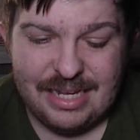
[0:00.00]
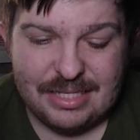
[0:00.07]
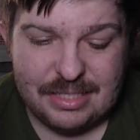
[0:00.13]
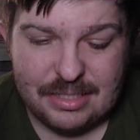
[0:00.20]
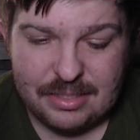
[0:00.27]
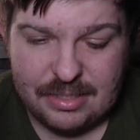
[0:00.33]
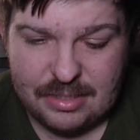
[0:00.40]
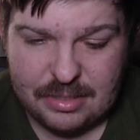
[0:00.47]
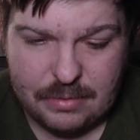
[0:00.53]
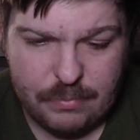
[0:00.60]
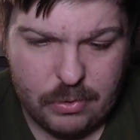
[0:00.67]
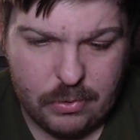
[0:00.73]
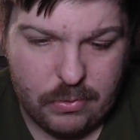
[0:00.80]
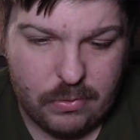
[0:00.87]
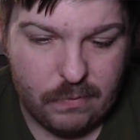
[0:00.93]
It's
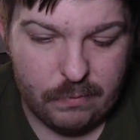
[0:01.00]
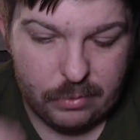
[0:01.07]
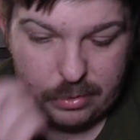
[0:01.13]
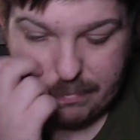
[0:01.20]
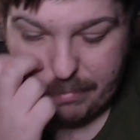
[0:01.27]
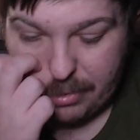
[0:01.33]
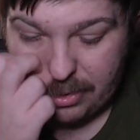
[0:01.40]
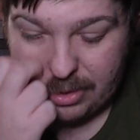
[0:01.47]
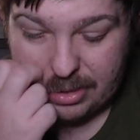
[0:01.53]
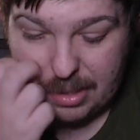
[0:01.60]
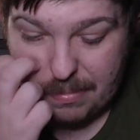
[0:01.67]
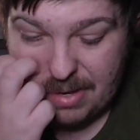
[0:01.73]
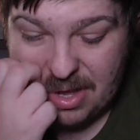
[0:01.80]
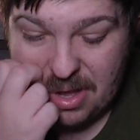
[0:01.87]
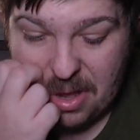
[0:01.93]
somewhere in Overland Park.
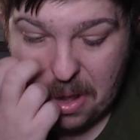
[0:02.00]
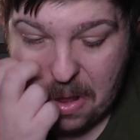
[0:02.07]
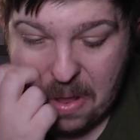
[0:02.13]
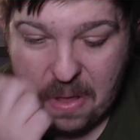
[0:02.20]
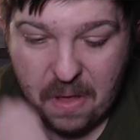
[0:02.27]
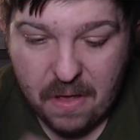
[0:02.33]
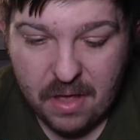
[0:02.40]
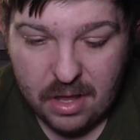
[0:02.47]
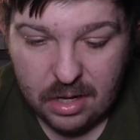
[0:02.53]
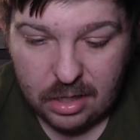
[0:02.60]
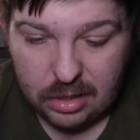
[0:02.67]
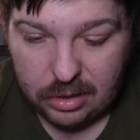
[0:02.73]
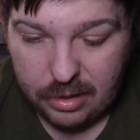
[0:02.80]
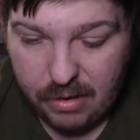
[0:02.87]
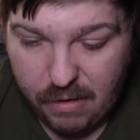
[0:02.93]
Let me
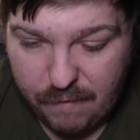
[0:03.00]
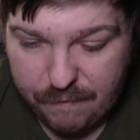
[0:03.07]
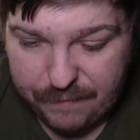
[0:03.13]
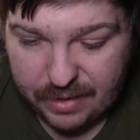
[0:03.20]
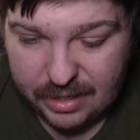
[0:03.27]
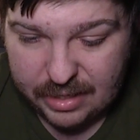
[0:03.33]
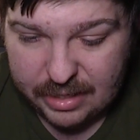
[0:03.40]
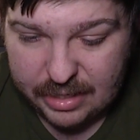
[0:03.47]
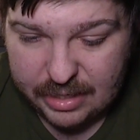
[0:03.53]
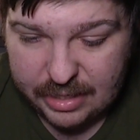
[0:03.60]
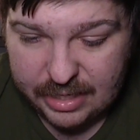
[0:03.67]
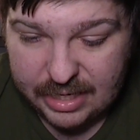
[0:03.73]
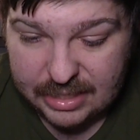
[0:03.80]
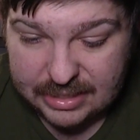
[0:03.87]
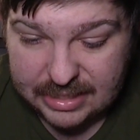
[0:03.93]

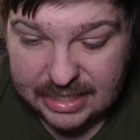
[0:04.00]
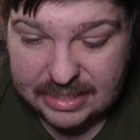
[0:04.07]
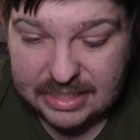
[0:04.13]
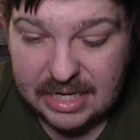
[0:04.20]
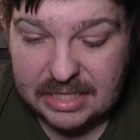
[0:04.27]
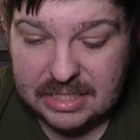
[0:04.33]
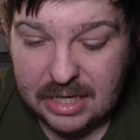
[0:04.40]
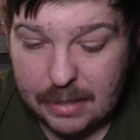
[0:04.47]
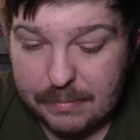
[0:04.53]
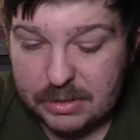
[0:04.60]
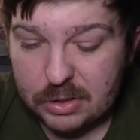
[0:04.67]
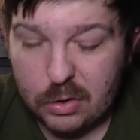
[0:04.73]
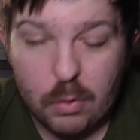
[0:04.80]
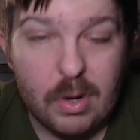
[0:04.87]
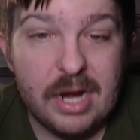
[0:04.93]
clarify it's at St.
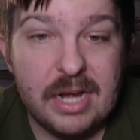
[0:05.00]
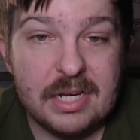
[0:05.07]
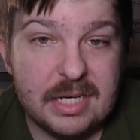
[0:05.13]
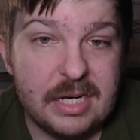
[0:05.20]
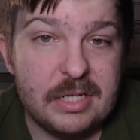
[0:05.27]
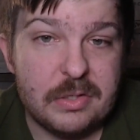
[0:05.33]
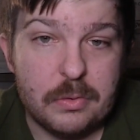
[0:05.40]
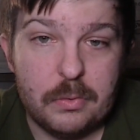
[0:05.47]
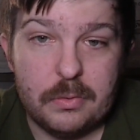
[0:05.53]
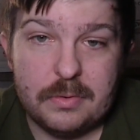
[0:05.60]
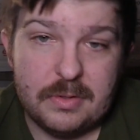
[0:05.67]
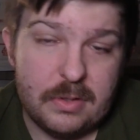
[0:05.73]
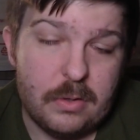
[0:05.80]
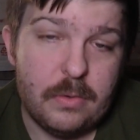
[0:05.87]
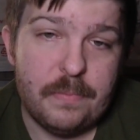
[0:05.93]
Thomas Aquinas High
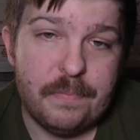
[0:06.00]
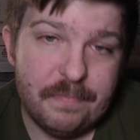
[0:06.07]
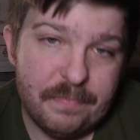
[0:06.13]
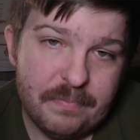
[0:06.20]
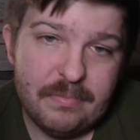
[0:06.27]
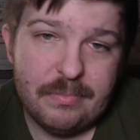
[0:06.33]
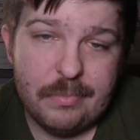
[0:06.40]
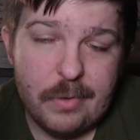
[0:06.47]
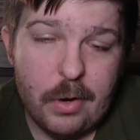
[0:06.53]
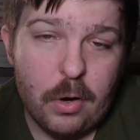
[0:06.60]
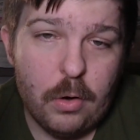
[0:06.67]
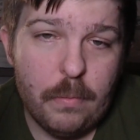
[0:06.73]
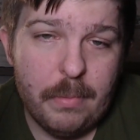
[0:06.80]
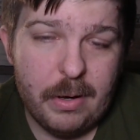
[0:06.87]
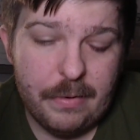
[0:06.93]
School, so
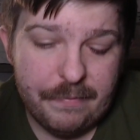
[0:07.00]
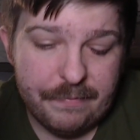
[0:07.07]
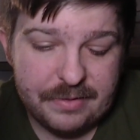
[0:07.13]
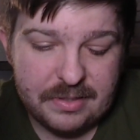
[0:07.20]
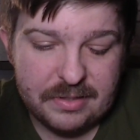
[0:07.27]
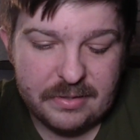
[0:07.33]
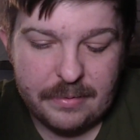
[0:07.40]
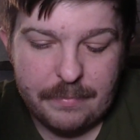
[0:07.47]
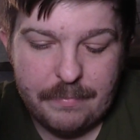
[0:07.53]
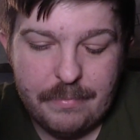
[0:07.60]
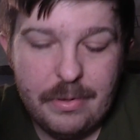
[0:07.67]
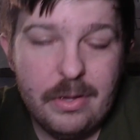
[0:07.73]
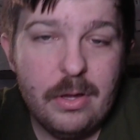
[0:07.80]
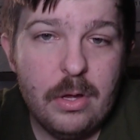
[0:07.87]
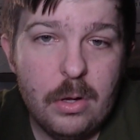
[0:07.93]
home of
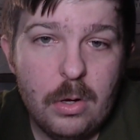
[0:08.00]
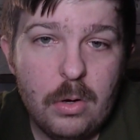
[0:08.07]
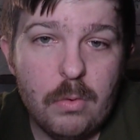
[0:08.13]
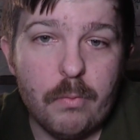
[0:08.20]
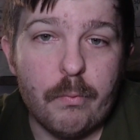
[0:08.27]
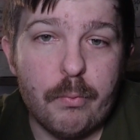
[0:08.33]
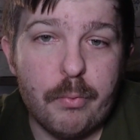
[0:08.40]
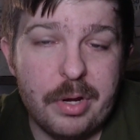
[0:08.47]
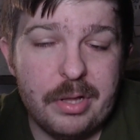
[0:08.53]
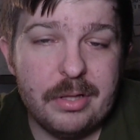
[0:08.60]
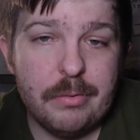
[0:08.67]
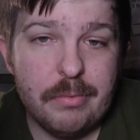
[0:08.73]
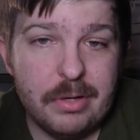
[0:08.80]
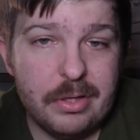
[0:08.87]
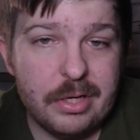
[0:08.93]
some
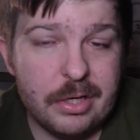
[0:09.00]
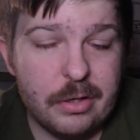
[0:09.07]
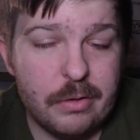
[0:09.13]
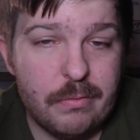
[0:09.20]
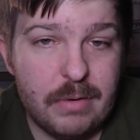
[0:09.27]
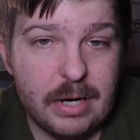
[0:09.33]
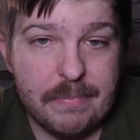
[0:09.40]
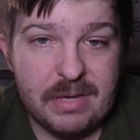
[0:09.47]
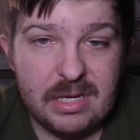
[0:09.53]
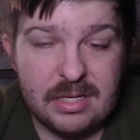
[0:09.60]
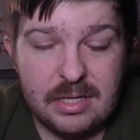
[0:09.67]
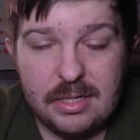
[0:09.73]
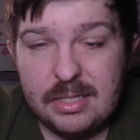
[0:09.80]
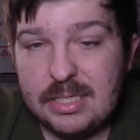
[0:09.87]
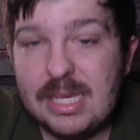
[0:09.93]
really, really good
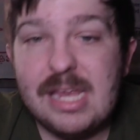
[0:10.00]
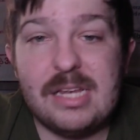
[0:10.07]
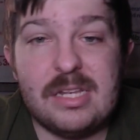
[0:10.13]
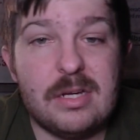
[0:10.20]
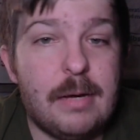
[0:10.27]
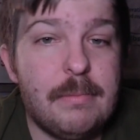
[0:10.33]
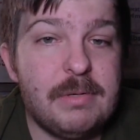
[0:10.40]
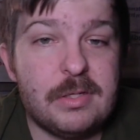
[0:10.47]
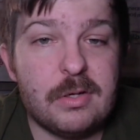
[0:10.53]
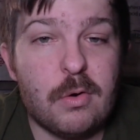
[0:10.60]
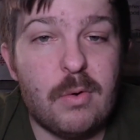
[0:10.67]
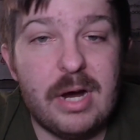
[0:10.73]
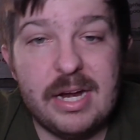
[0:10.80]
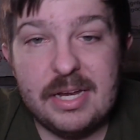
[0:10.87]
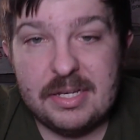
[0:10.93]
rugby, St. Thomas
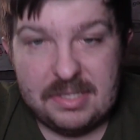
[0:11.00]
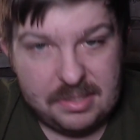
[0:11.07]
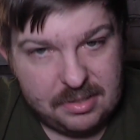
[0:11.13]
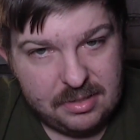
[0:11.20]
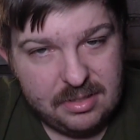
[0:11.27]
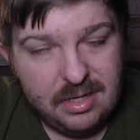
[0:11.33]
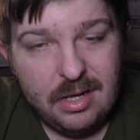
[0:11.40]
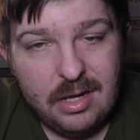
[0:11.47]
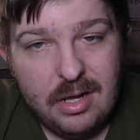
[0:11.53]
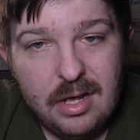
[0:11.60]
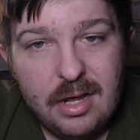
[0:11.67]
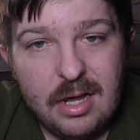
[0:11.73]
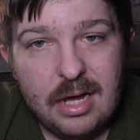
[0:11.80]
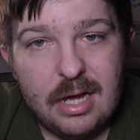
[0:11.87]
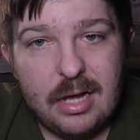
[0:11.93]
Aquinas.
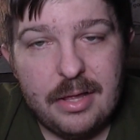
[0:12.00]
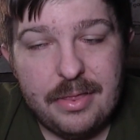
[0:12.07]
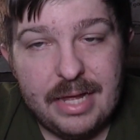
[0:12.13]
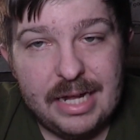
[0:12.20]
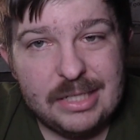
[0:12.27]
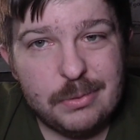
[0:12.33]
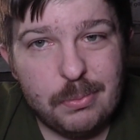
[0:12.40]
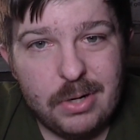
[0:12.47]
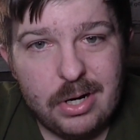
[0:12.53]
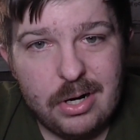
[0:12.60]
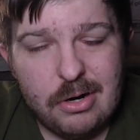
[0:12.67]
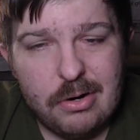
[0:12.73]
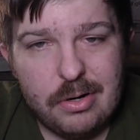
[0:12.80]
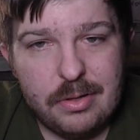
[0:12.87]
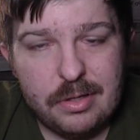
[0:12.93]
Uh, that's
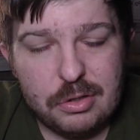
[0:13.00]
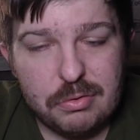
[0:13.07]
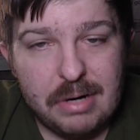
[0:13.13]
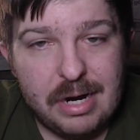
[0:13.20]
where the